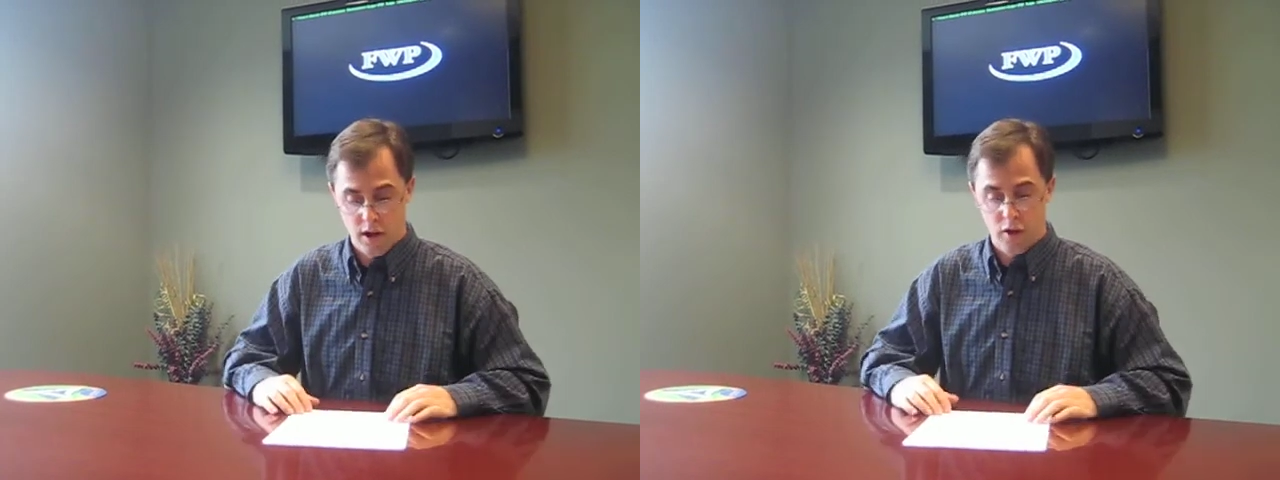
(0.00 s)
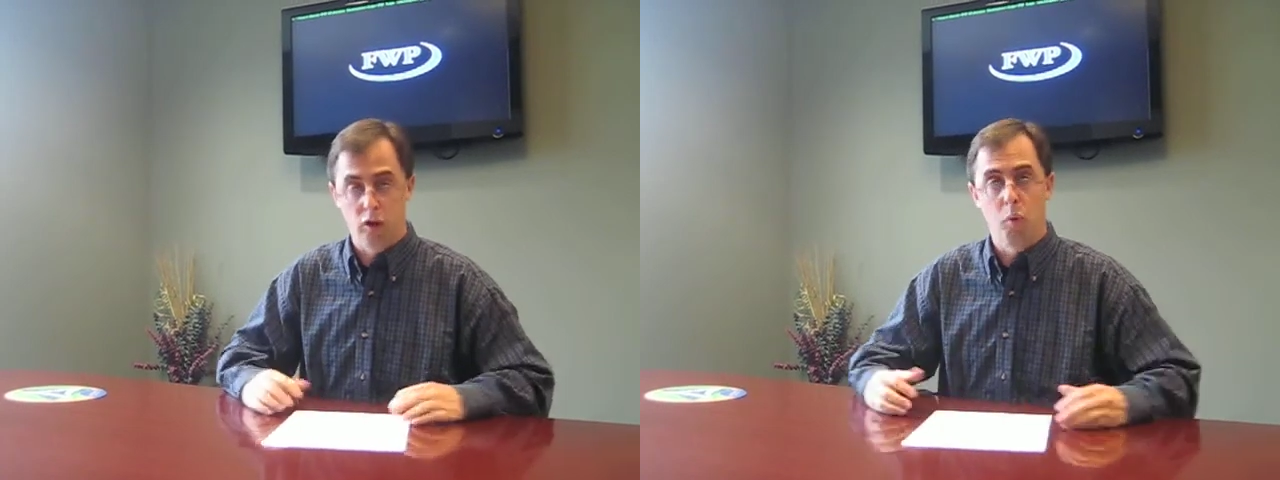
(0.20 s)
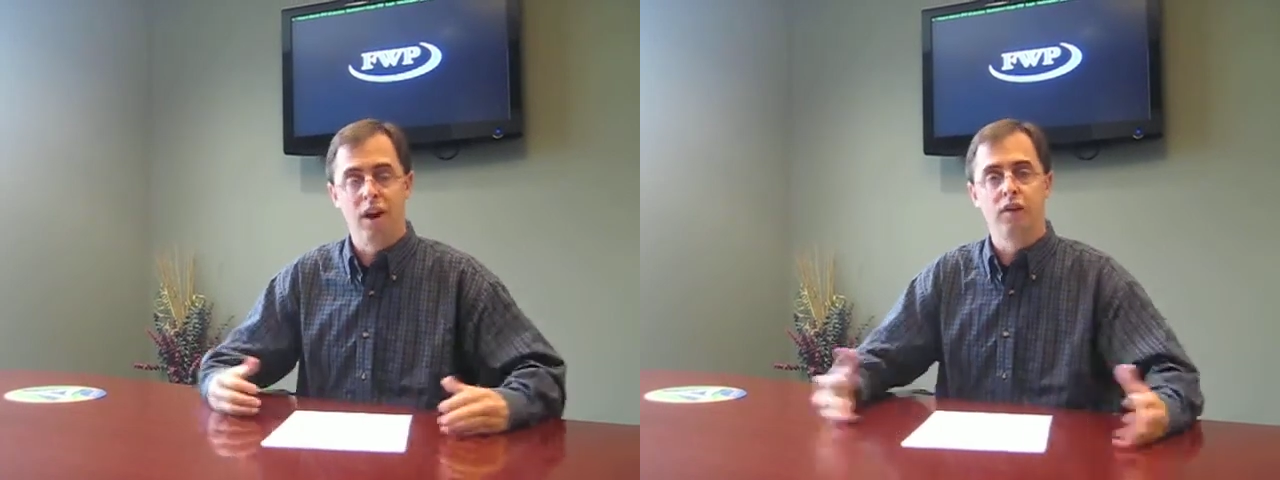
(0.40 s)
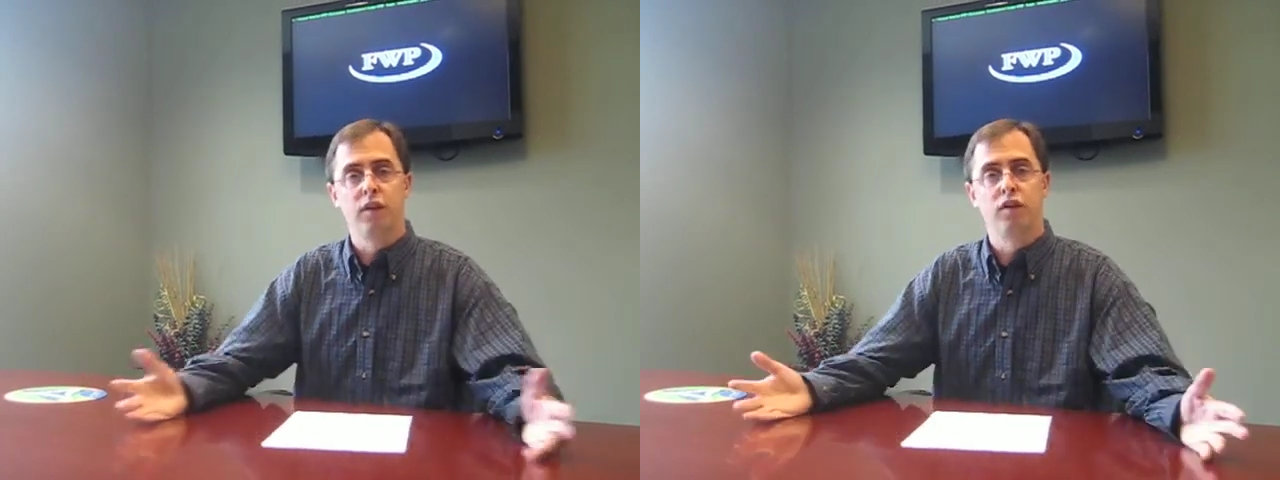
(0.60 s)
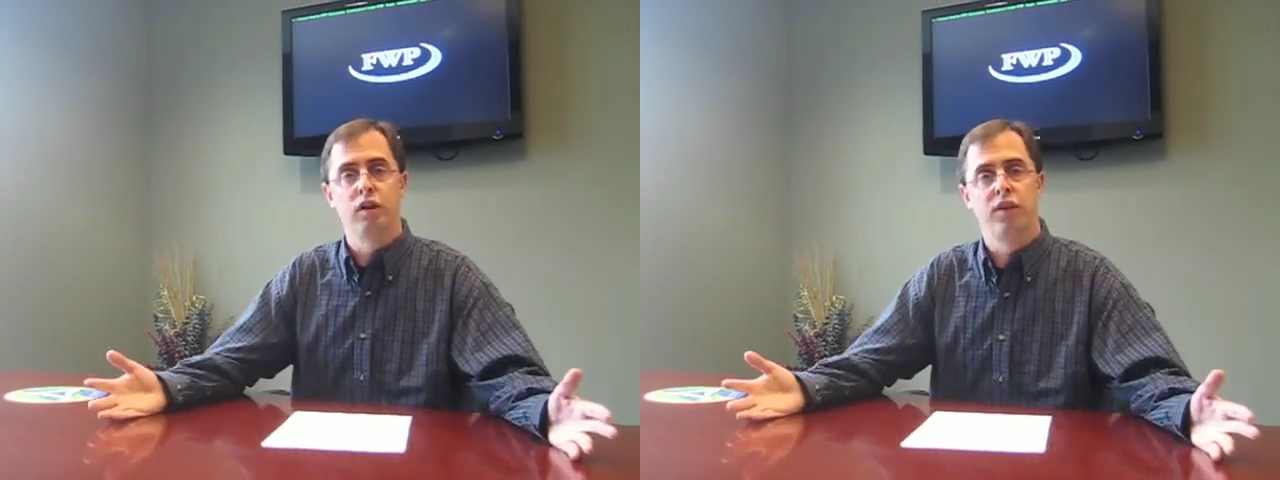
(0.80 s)
So what does
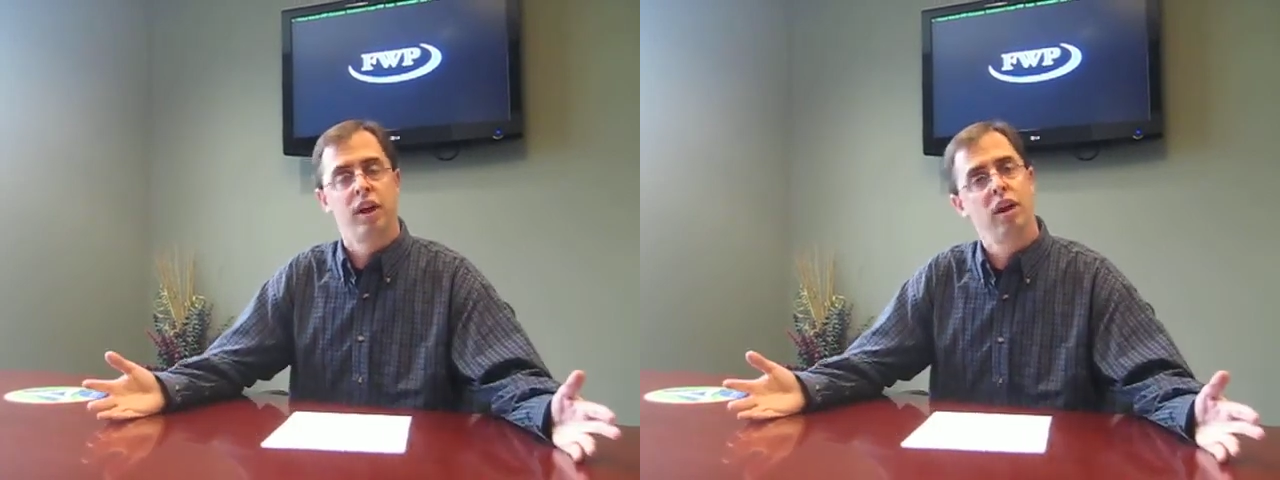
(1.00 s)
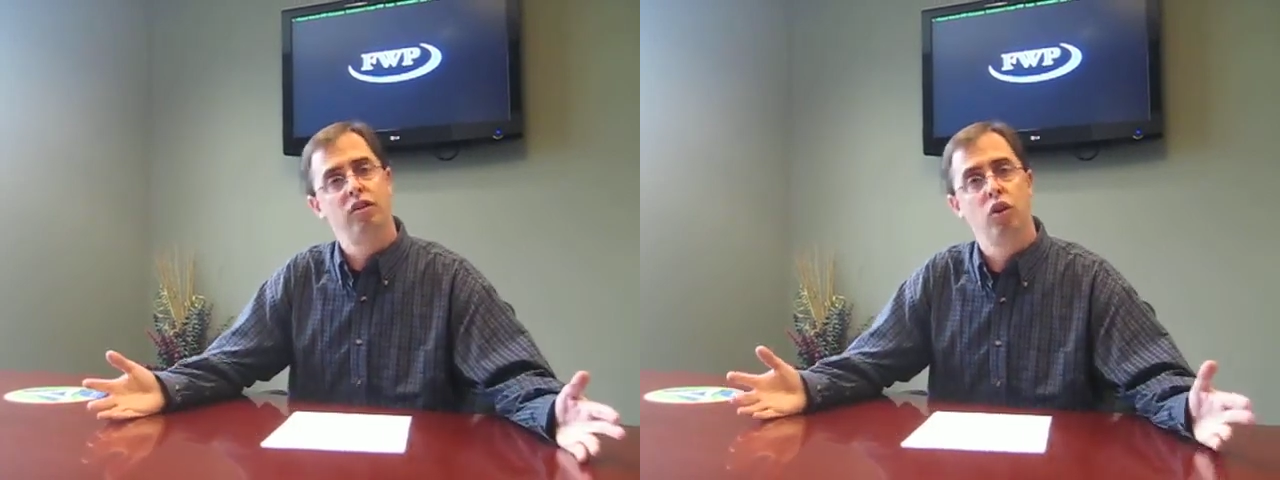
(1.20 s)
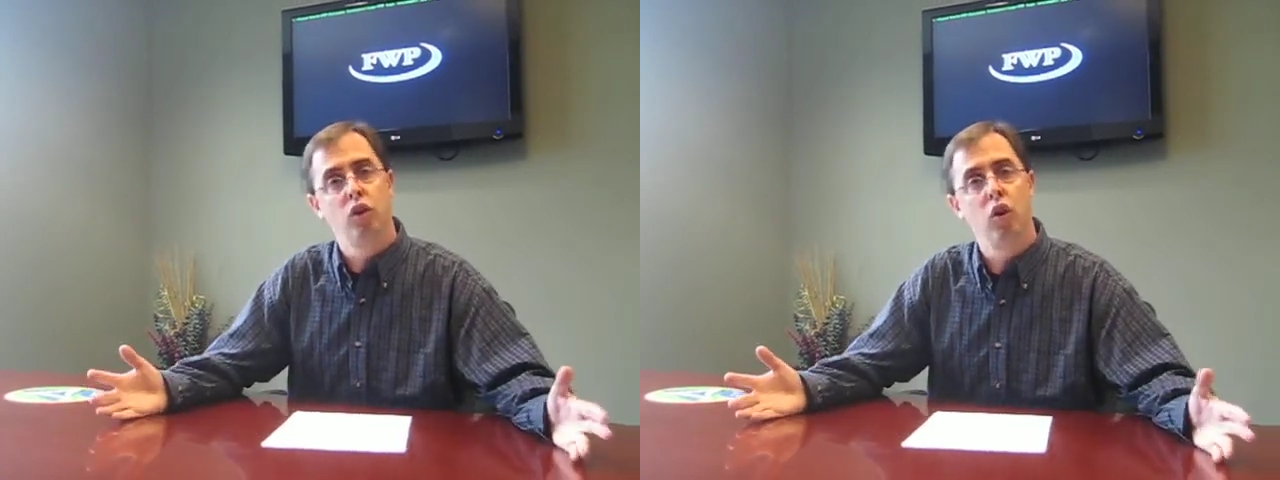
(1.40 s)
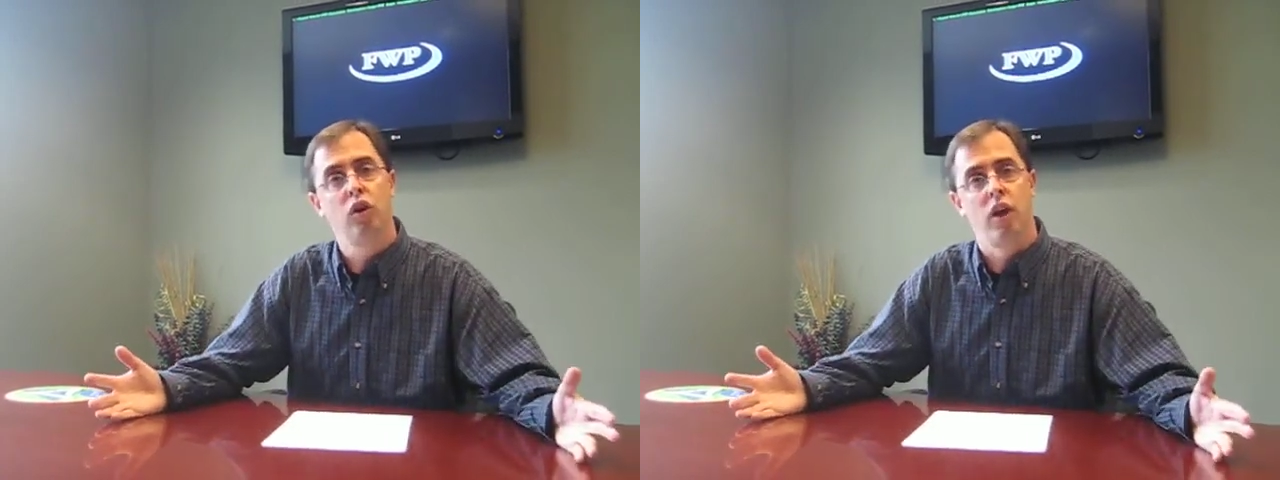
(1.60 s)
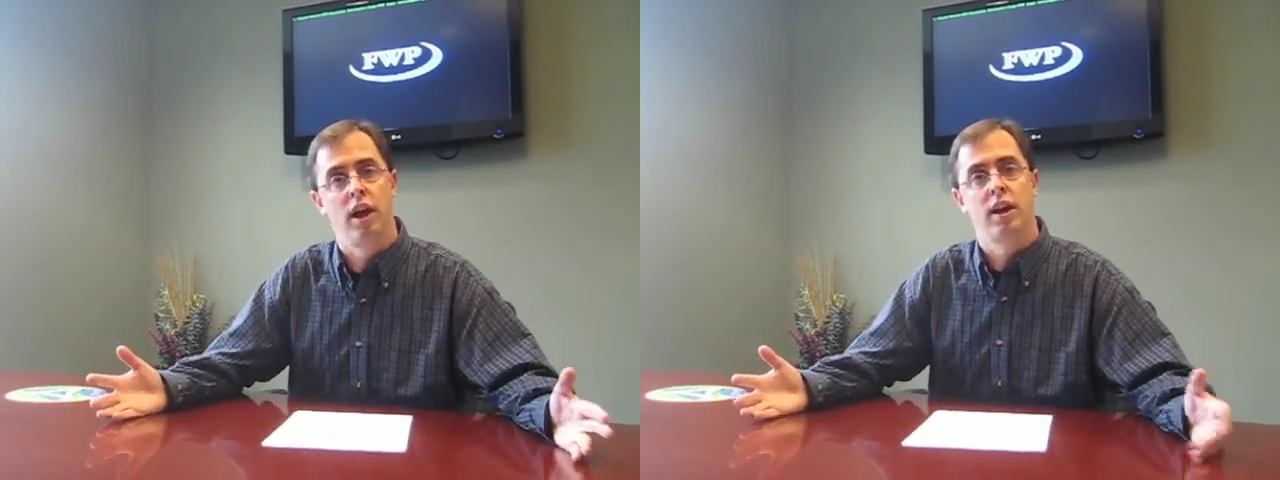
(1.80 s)
diversification
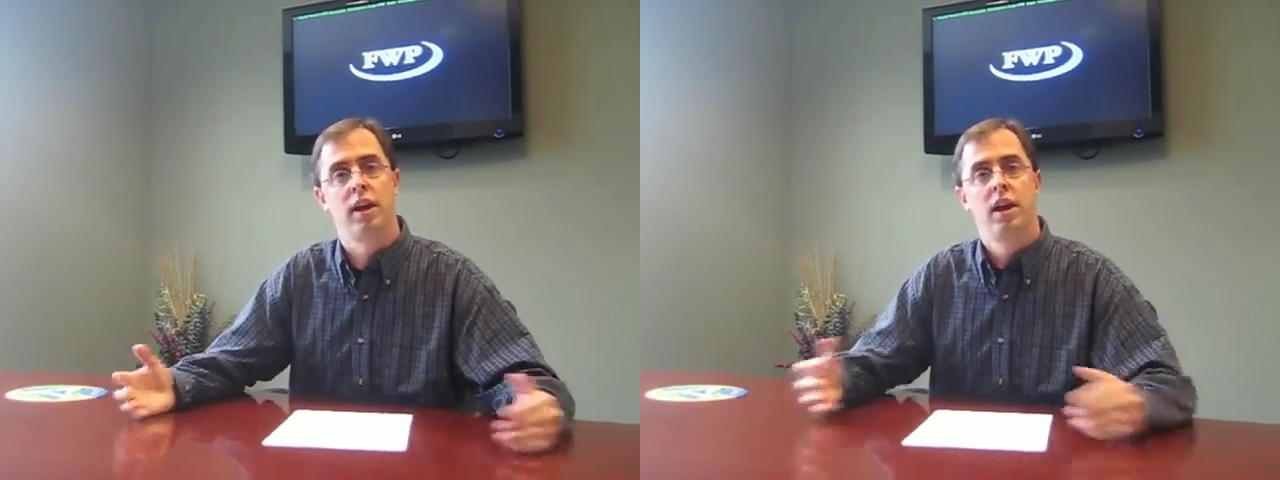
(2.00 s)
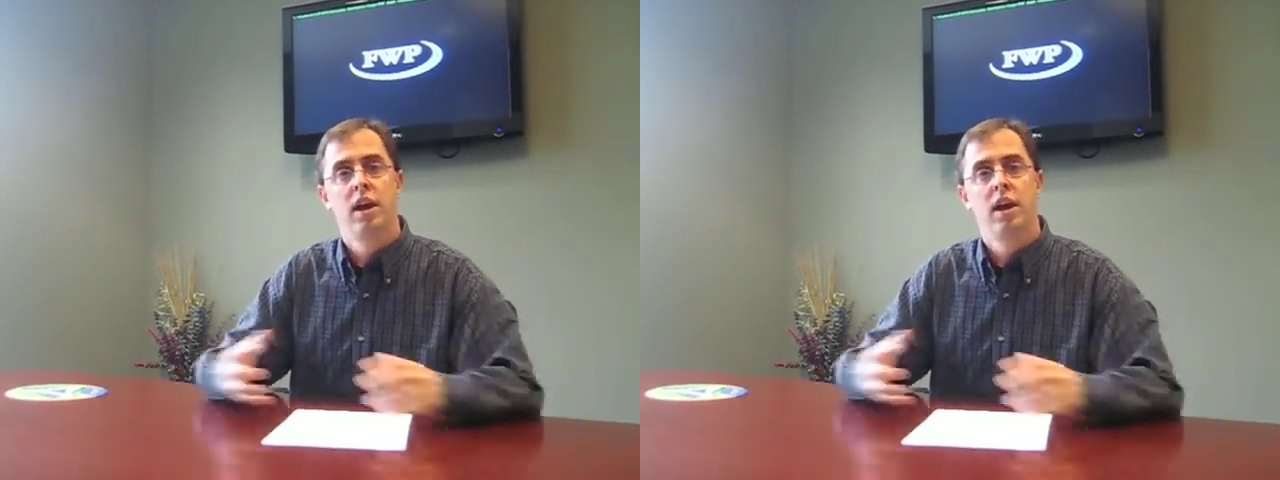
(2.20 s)
look like?